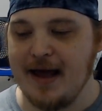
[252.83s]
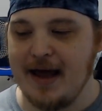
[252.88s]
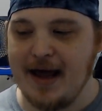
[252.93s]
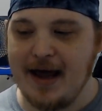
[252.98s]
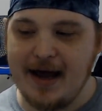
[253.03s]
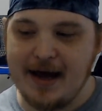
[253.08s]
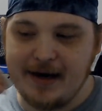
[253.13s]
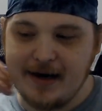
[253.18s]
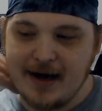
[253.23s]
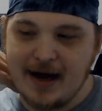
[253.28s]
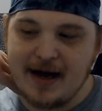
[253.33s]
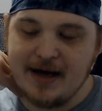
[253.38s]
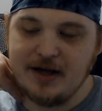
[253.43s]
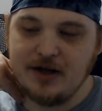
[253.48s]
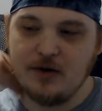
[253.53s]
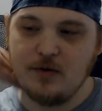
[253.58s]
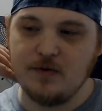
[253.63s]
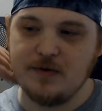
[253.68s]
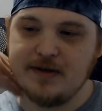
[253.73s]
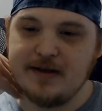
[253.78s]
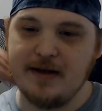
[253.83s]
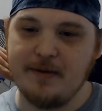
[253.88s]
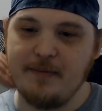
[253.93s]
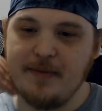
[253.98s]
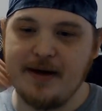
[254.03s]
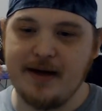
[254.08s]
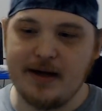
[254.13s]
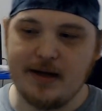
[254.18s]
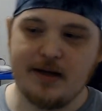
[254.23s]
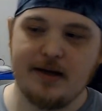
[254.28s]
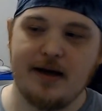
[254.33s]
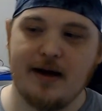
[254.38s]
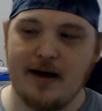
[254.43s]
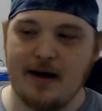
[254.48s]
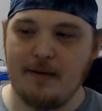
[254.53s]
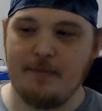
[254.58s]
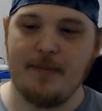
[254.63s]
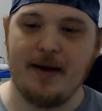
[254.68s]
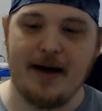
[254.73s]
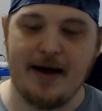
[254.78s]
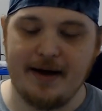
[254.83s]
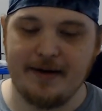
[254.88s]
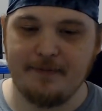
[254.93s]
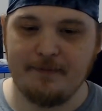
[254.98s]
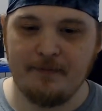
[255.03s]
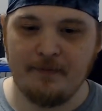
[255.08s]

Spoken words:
had I used them in combat,